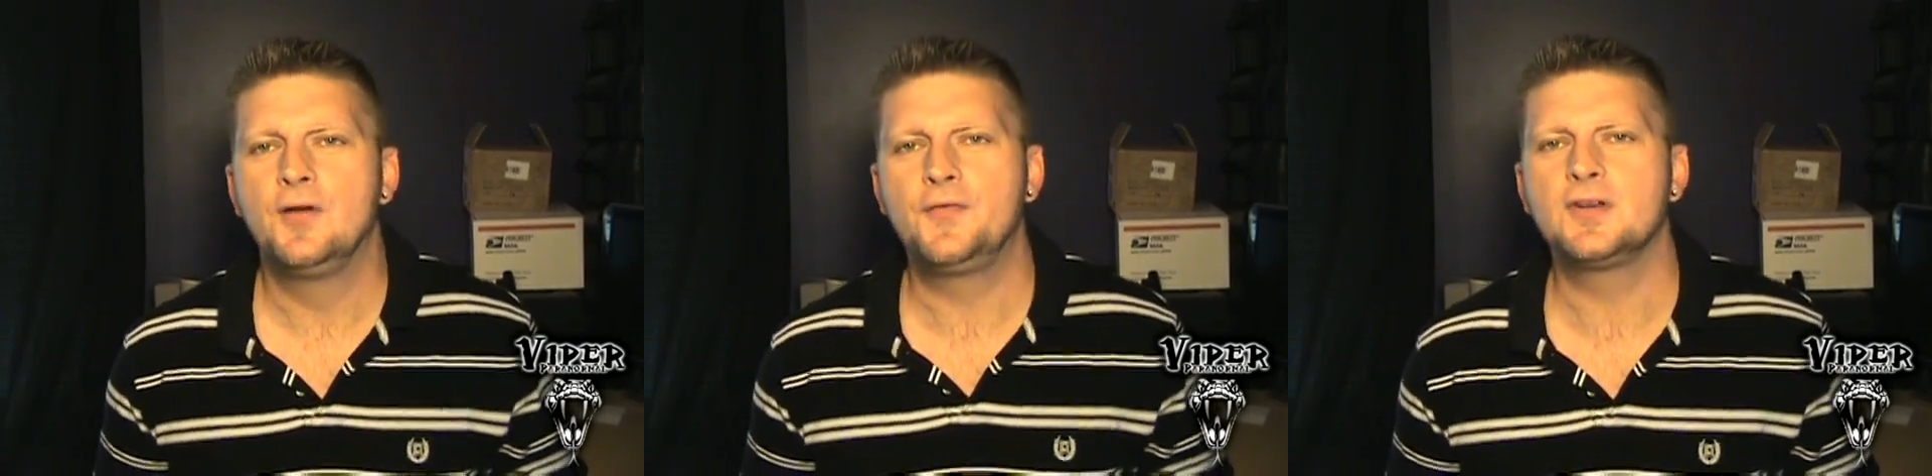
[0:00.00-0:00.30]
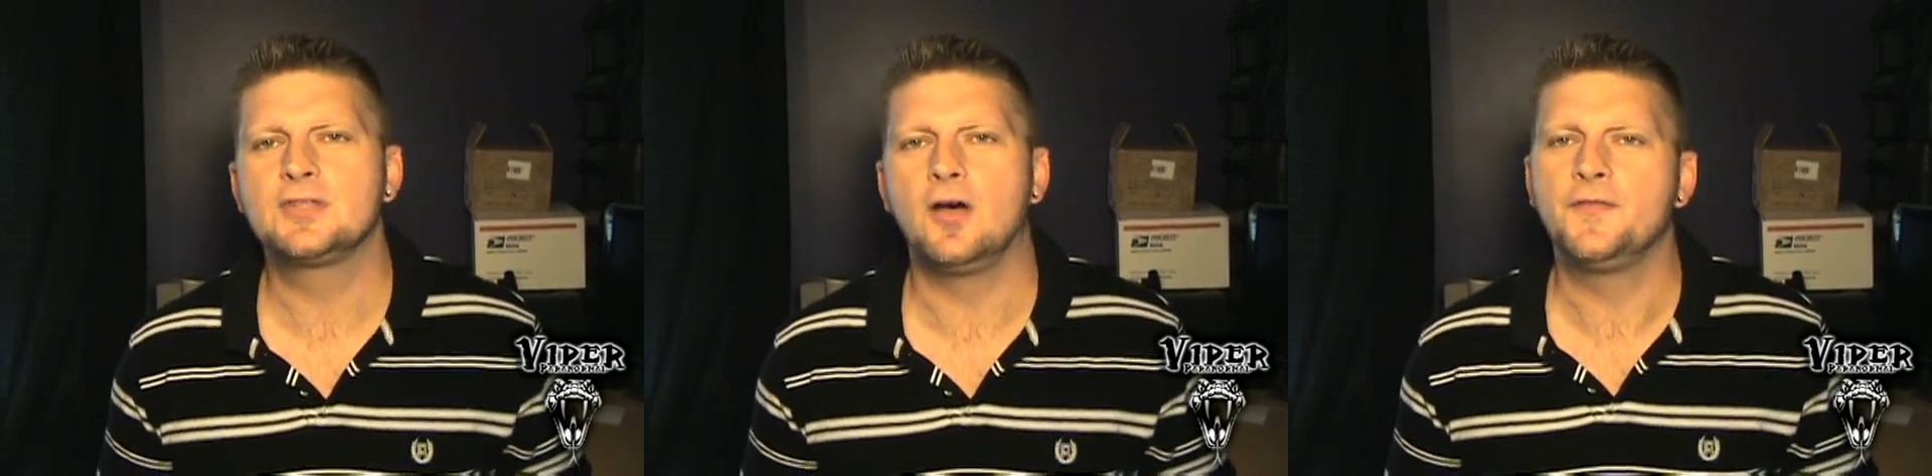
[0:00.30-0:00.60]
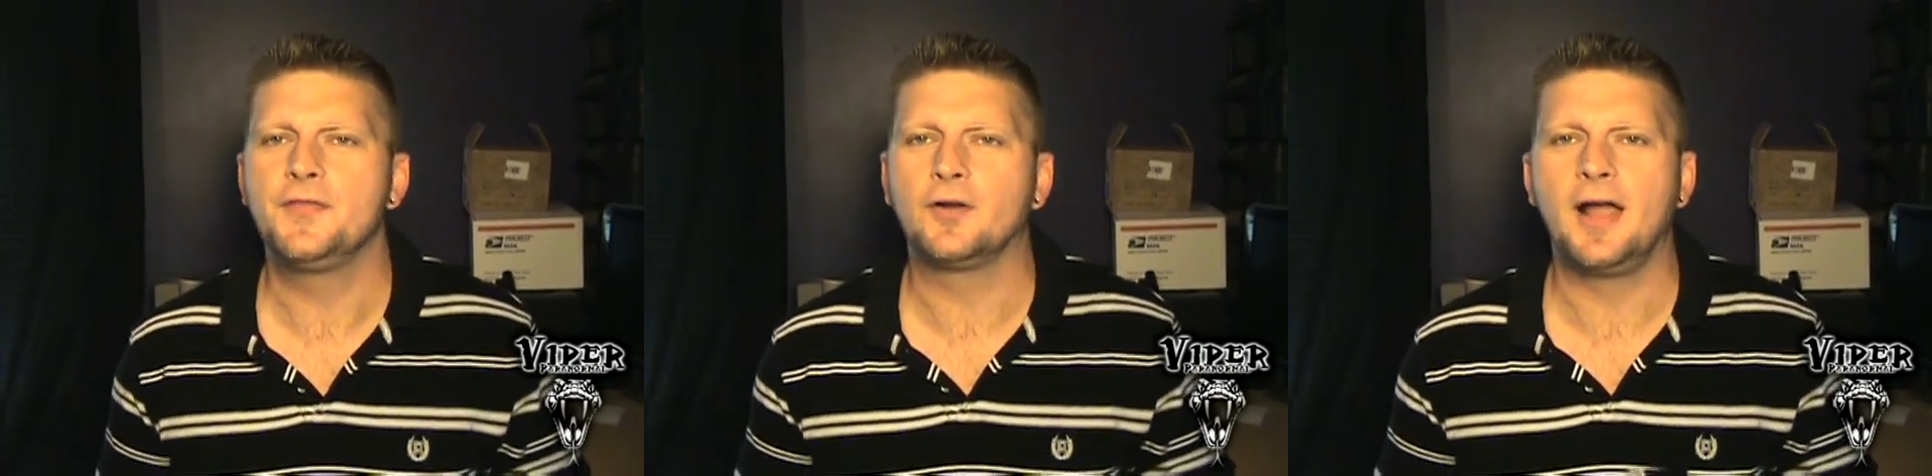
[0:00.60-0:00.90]
First
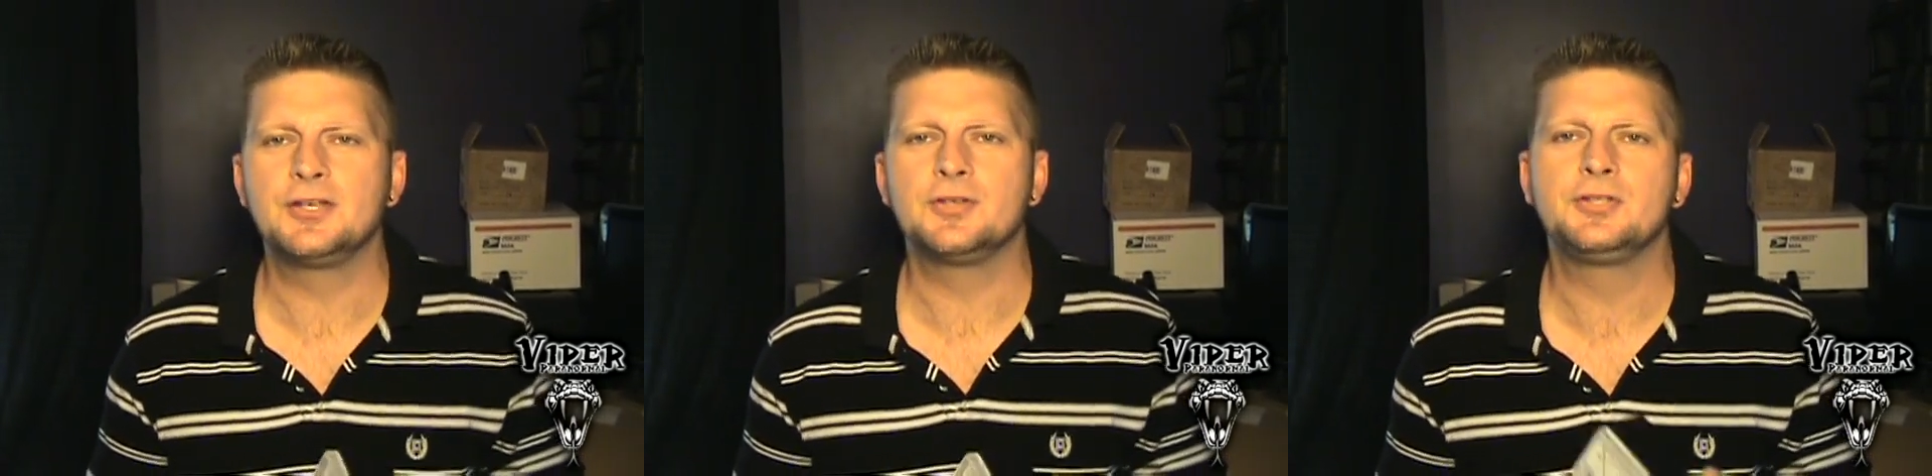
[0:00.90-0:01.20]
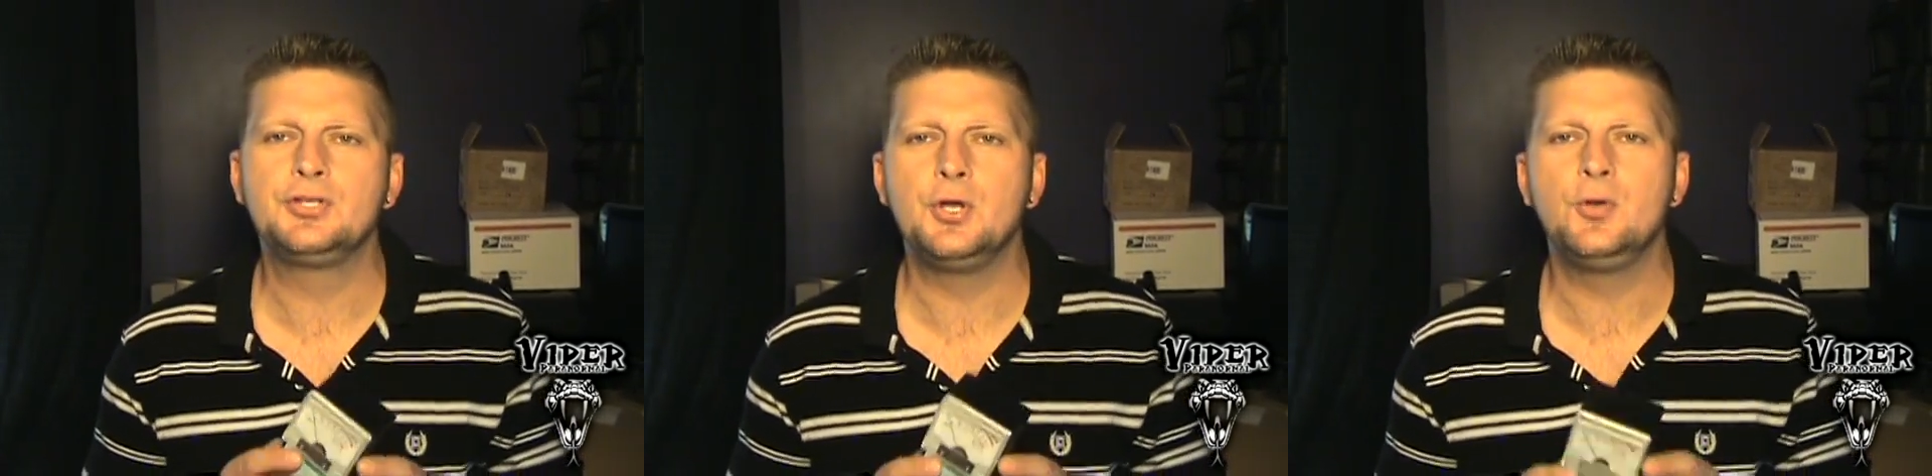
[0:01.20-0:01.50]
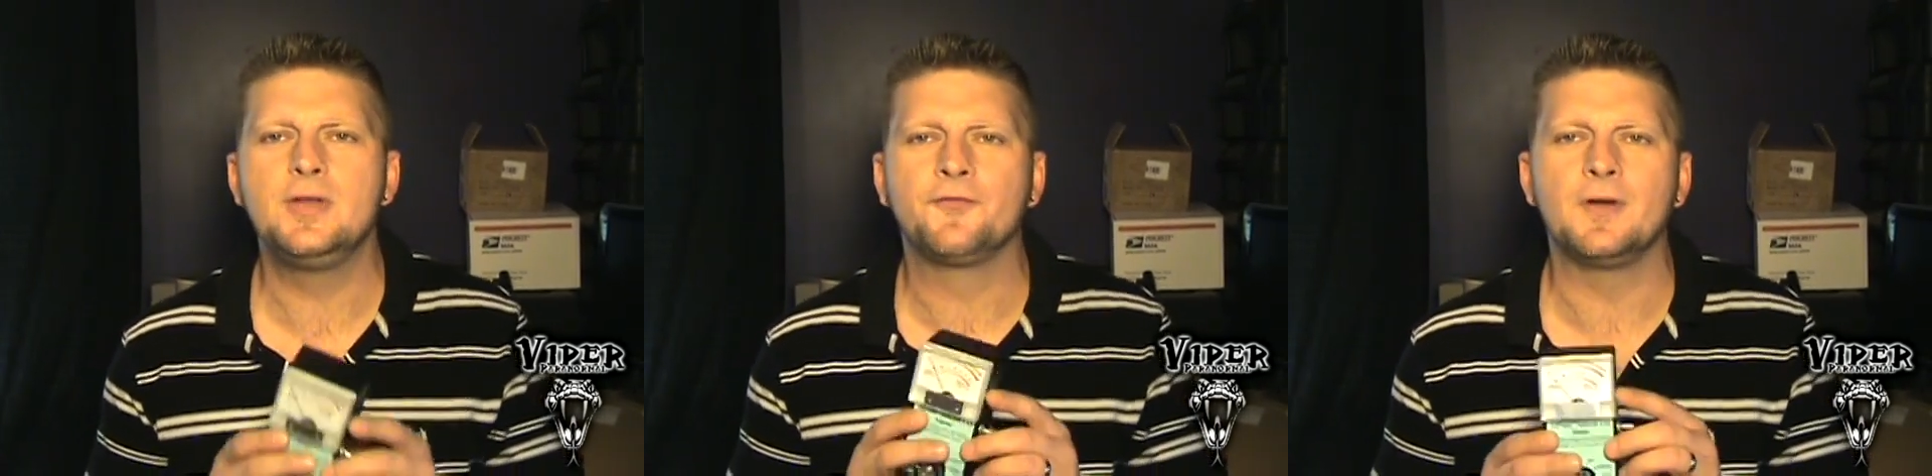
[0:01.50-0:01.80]
off, there are actually
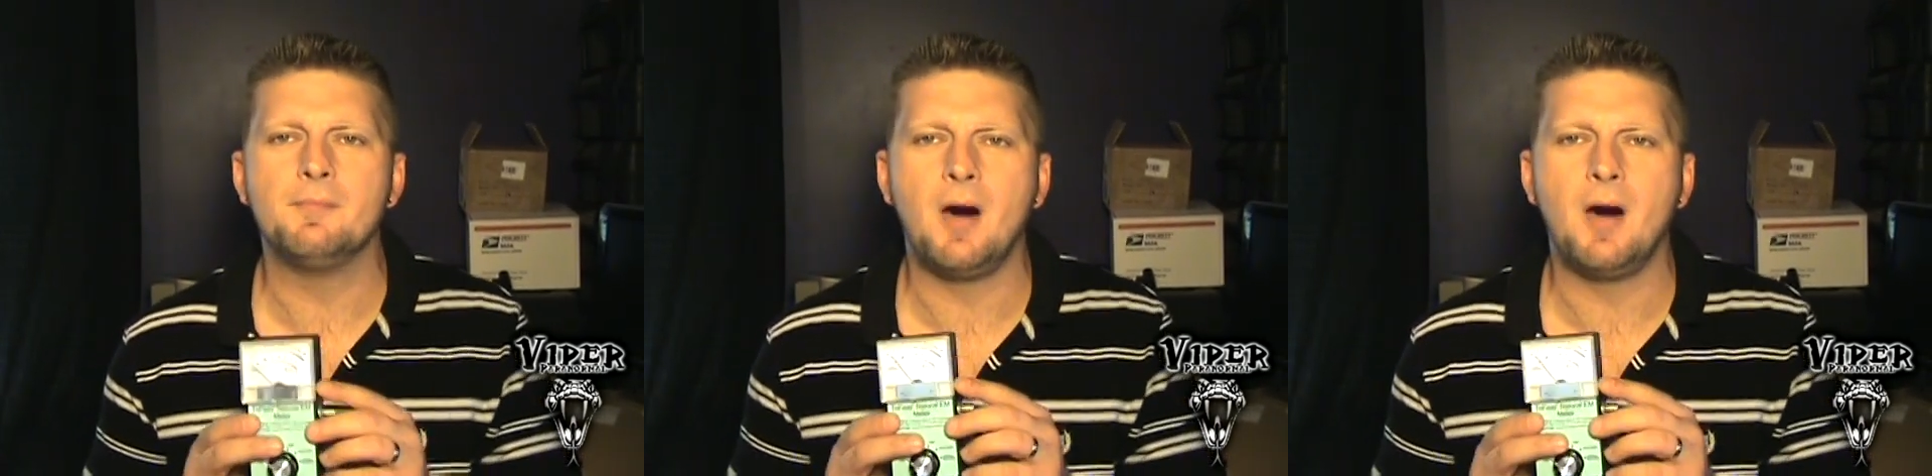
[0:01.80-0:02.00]
two different